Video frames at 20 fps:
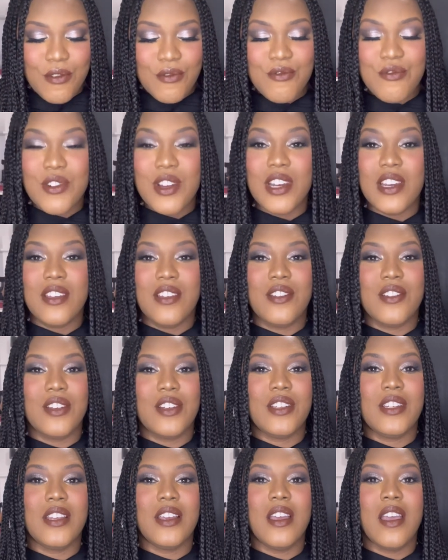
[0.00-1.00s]
Really
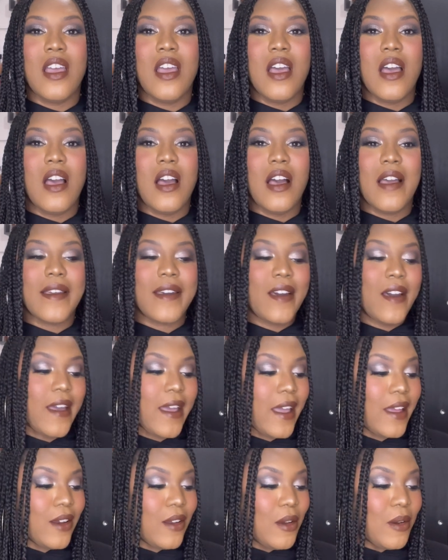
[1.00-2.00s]
good. I
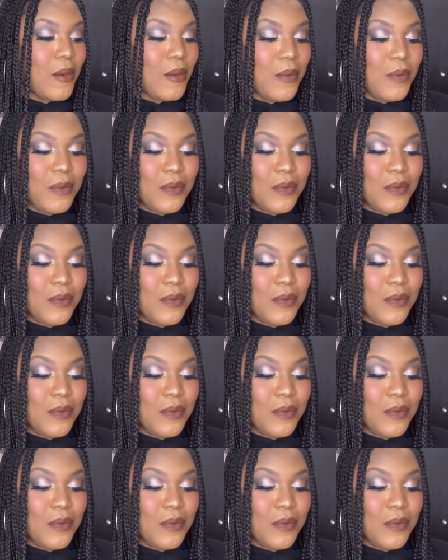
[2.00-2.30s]
cannot